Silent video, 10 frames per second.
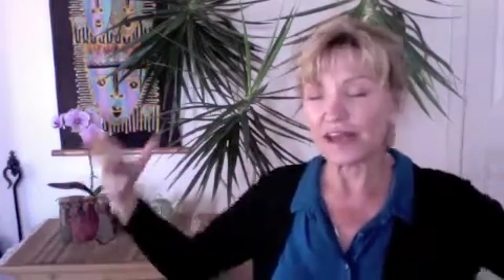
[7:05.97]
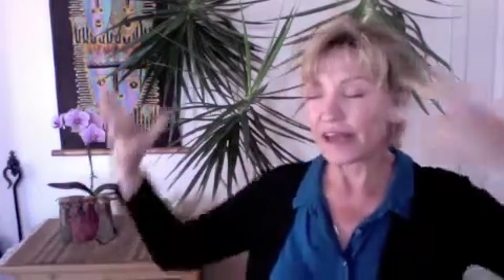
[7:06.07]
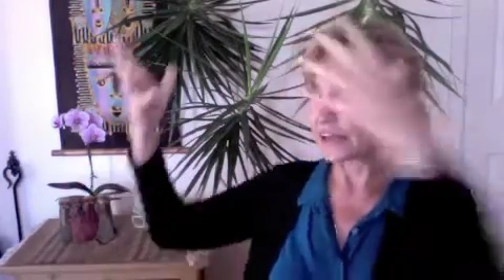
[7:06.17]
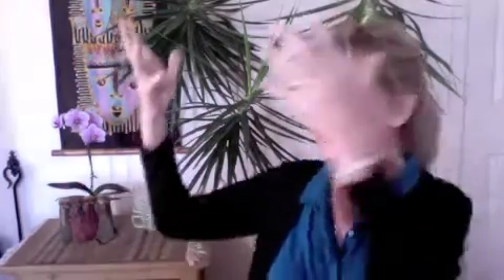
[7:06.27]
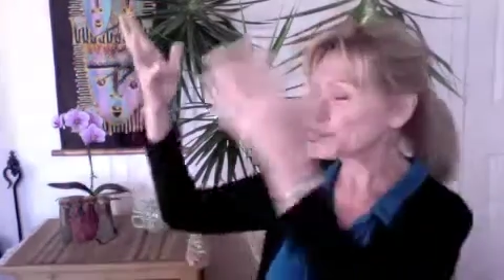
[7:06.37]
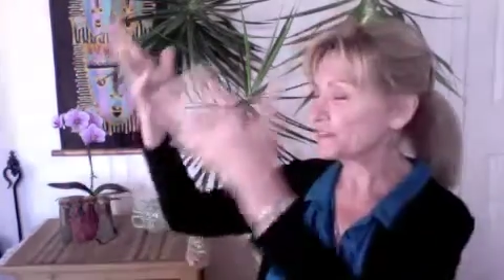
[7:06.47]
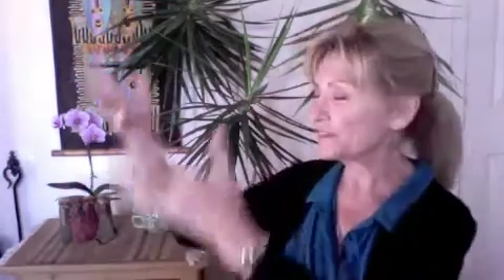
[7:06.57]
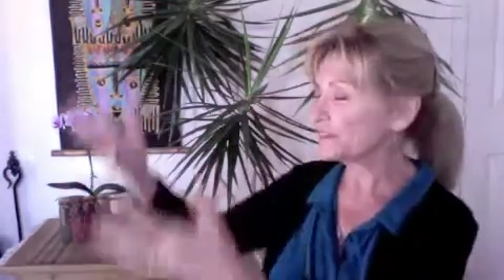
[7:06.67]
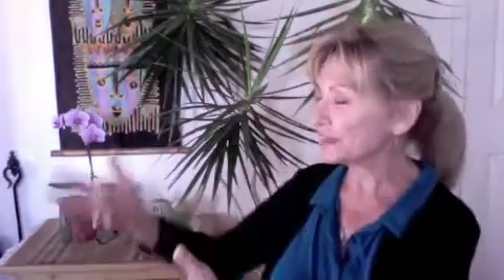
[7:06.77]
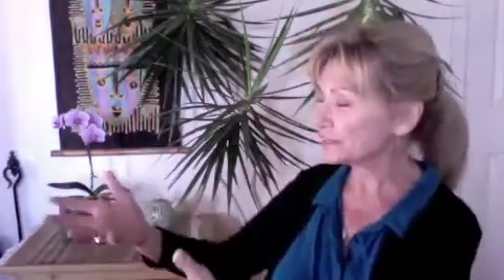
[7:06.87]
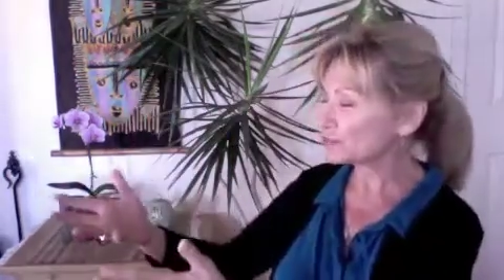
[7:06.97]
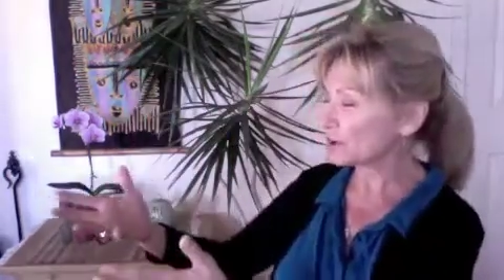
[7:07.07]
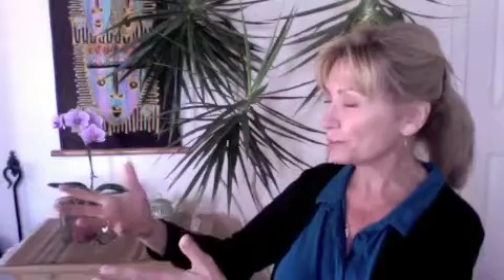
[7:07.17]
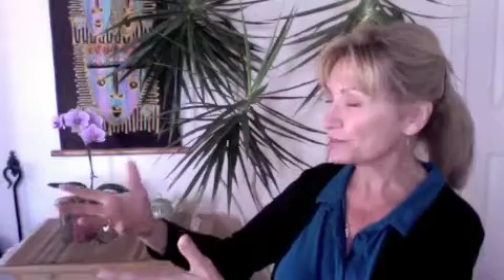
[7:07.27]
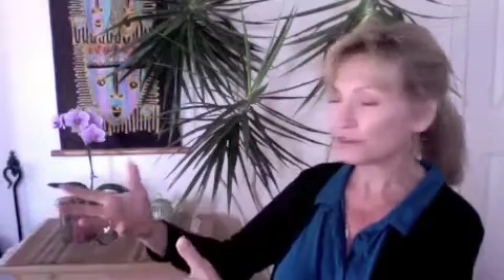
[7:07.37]
And when they
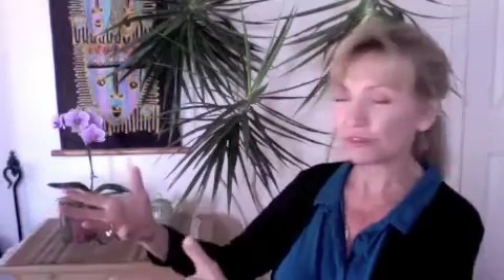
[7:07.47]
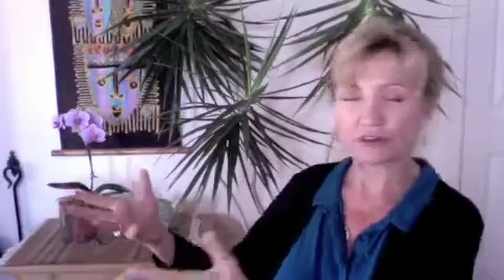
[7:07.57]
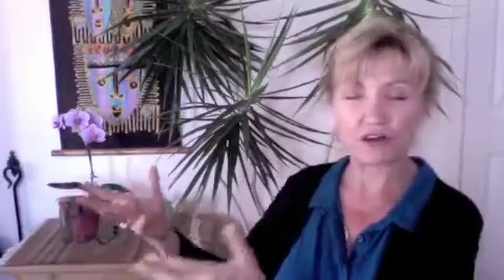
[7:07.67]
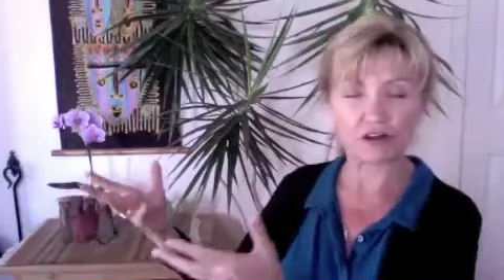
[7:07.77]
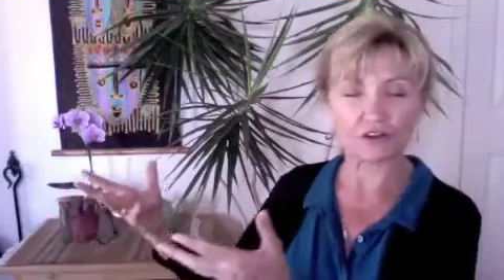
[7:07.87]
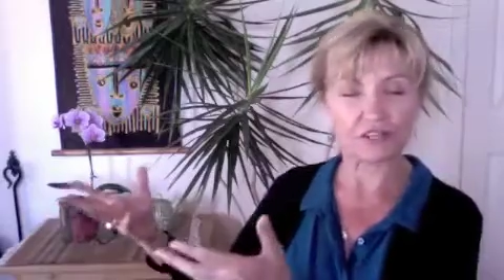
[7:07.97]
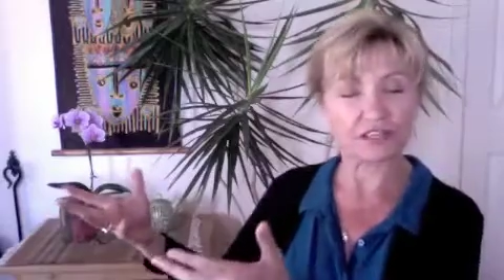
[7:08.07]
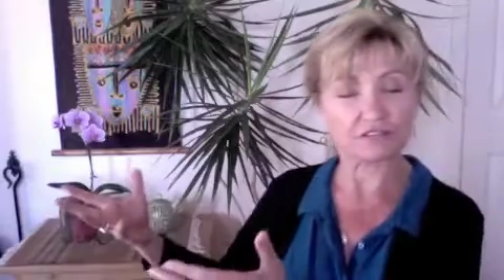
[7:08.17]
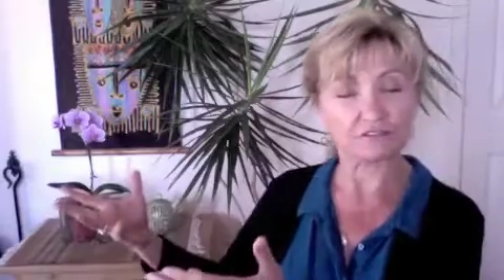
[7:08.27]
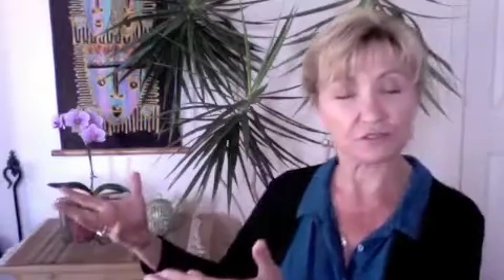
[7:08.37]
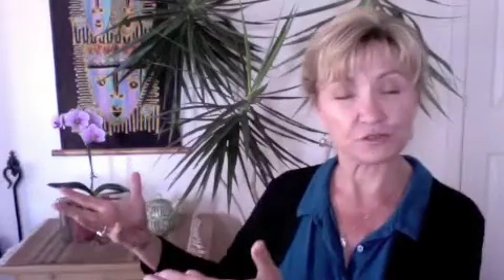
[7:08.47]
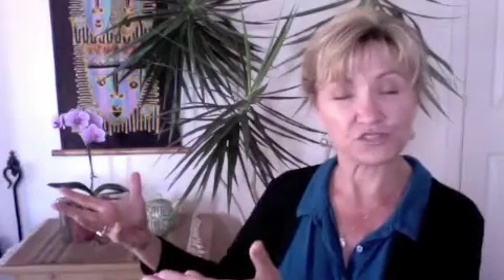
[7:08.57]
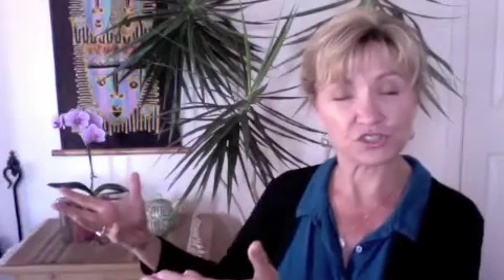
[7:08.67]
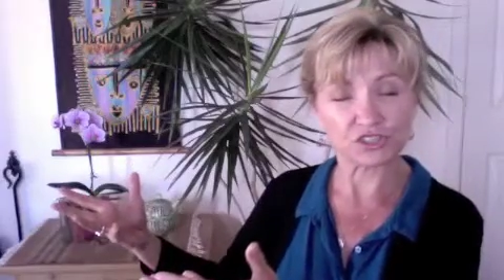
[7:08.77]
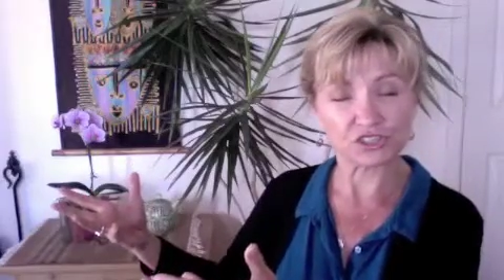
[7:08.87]
drop into their heart and it feels
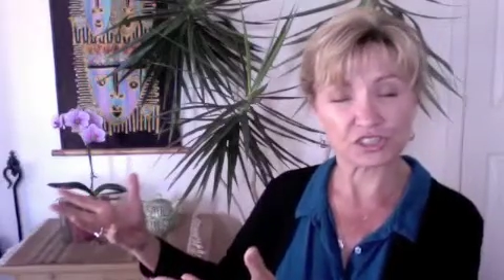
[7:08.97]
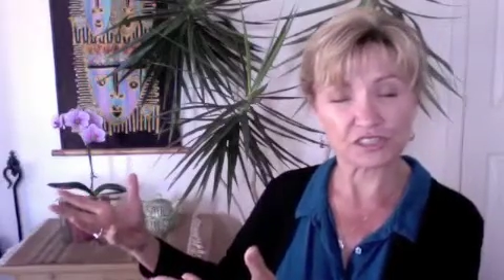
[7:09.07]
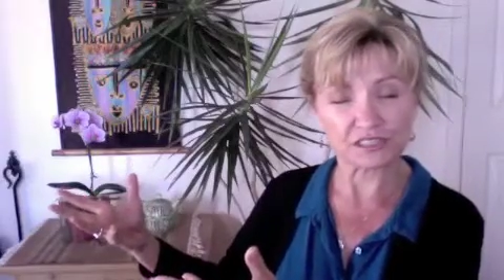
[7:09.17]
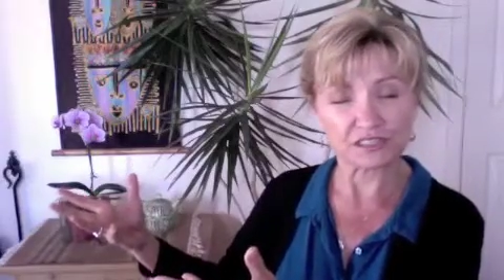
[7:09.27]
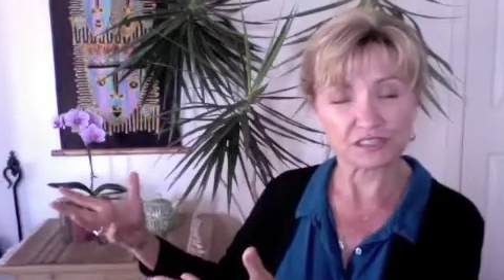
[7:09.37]
good,